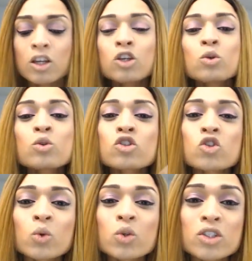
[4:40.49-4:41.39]
Use
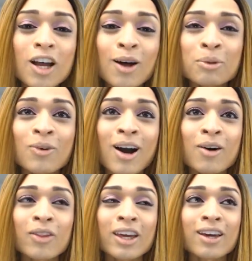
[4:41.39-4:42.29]
tools to help you
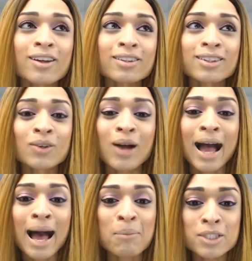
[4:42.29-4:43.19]
out, like little
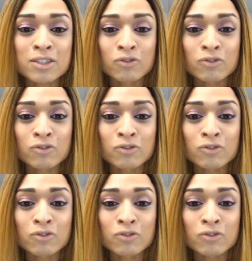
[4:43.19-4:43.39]
apps,